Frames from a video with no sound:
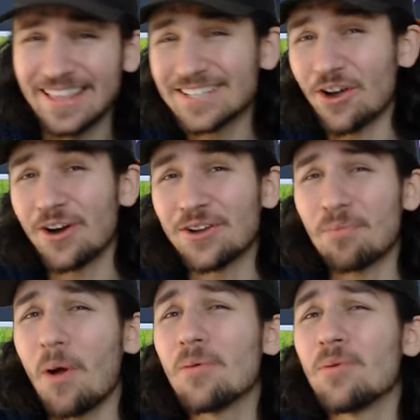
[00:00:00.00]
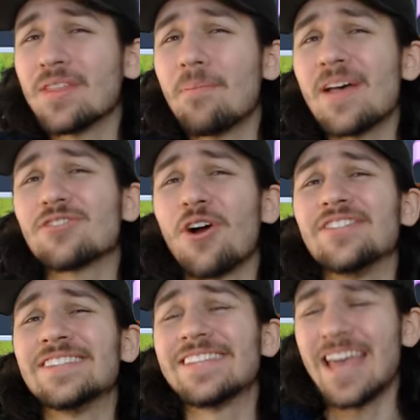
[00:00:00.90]
This card is probably one of the best
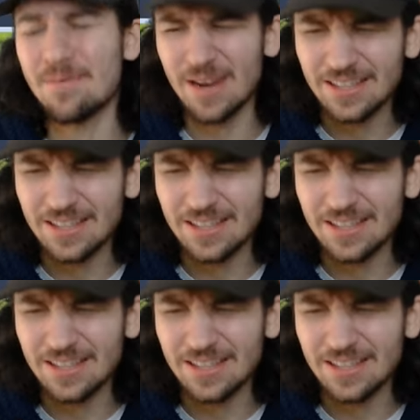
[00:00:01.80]
cards in the game,